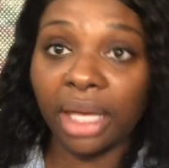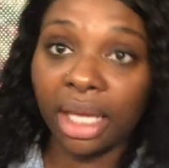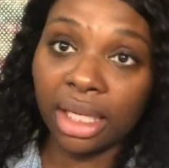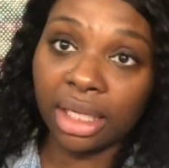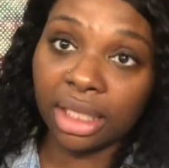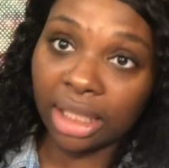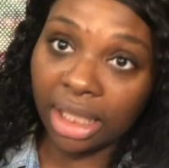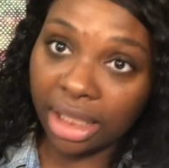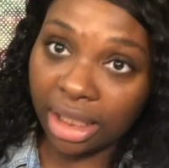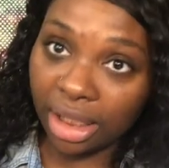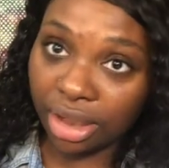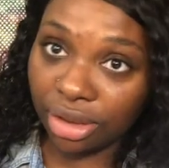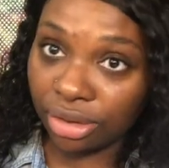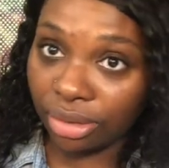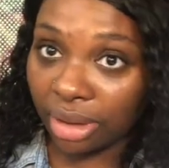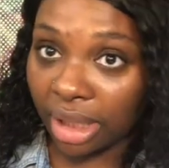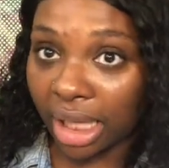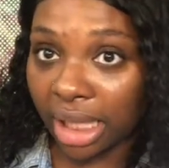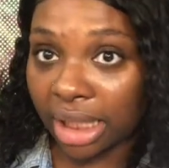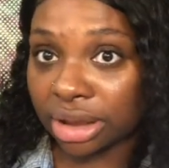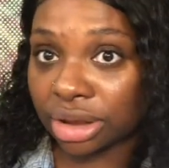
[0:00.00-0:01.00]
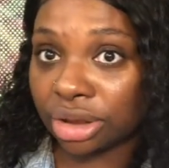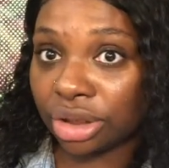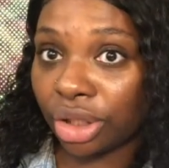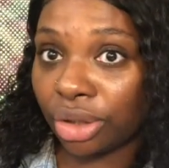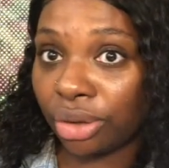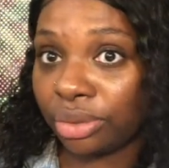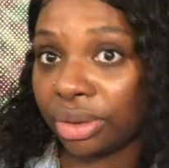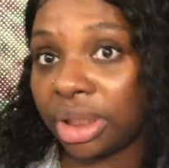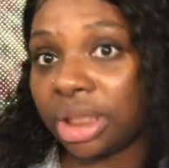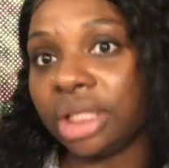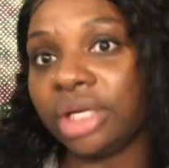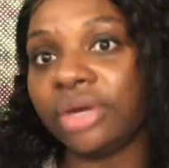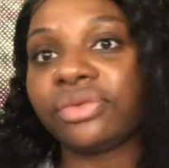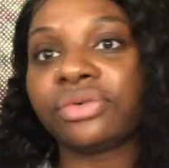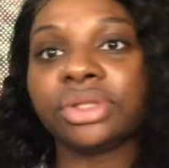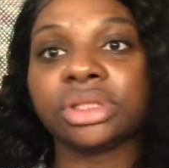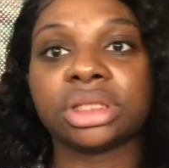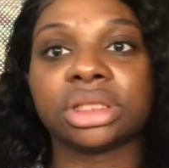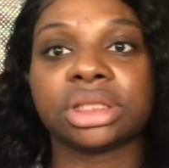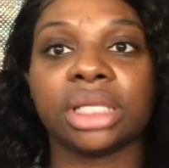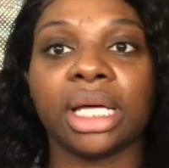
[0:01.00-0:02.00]
and letting you guys know the
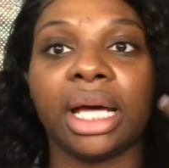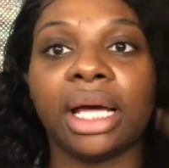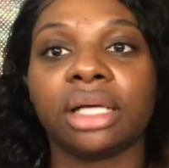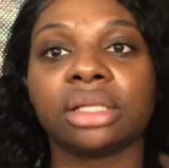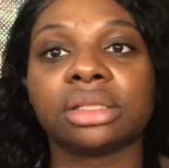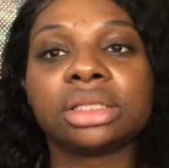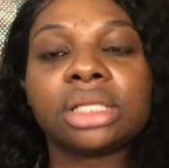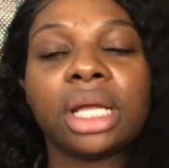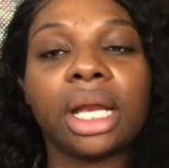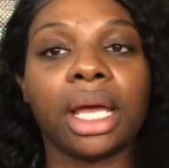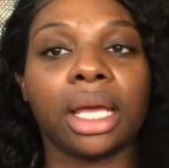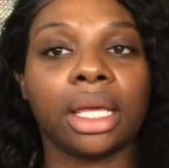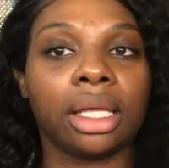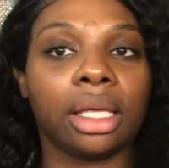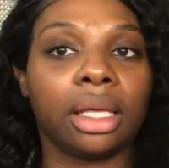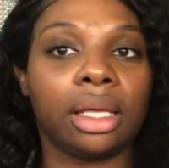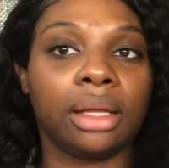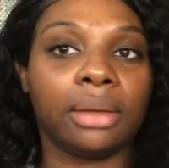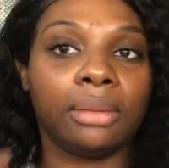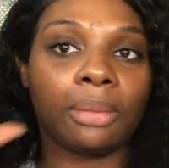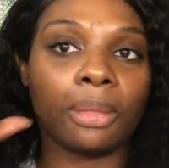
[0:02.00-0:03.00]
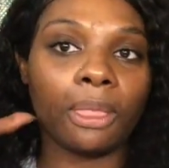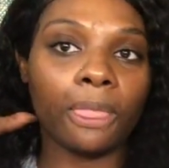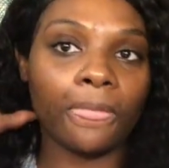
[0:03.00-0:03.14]
different styles that I get.